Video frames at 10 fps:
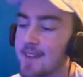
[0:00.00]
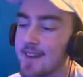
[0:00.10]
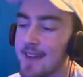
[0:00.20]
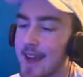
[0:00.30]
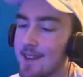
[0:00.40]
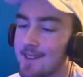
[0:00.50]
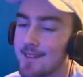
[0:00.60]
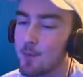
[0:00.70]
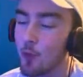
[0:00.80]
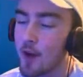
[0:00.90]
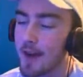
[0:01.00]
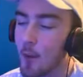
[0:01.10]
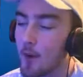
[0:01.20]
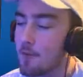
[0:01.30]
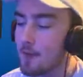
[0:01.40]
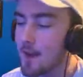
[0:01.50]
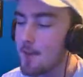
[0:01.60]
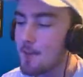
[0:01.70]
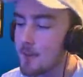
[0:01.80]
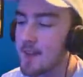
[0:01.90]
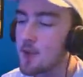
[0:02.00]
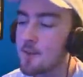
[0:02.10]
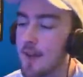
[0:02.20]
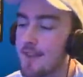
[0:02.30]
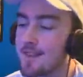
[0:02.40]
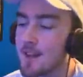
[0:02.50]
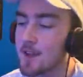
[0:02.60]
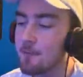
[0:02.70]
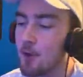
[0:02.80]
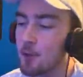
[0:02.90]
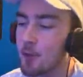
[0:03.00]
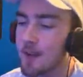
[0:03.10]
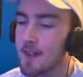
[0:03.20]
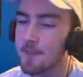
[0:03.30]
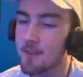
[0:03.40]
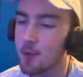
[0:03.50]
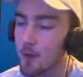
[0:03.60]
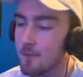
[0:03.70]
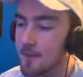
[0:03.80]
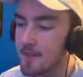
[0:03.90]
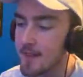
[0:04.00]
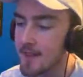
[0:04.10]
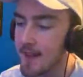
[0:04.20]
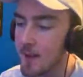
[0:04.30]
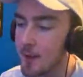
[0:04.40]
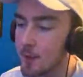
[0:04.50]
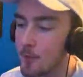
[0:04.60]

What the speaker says: in the end, it did work out well for him, but he could have ended it in the first round if he just went for the TKO.